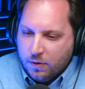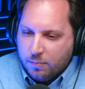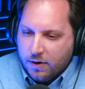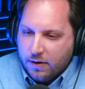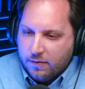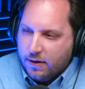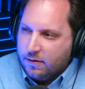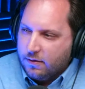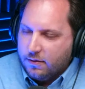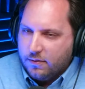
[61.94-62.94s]
Breaking it down
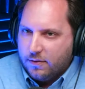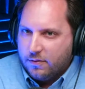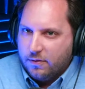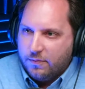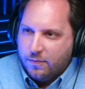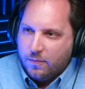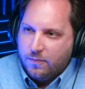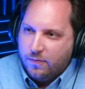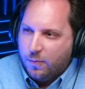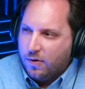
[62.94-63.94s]
into essentially
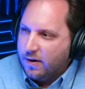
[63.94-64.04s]
four